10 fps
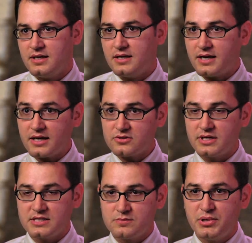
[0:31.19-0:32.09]
It
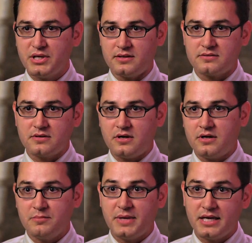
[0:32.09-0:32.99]
actually is built
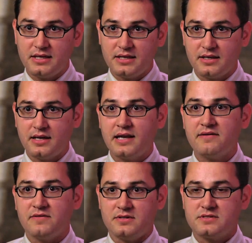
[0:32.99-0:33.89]
on many
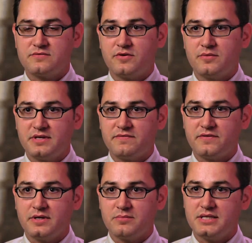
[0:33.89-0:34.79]
levels from
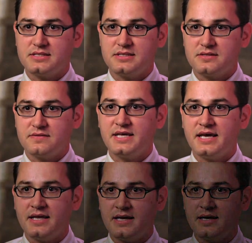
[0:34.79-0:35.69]
different pieces of data,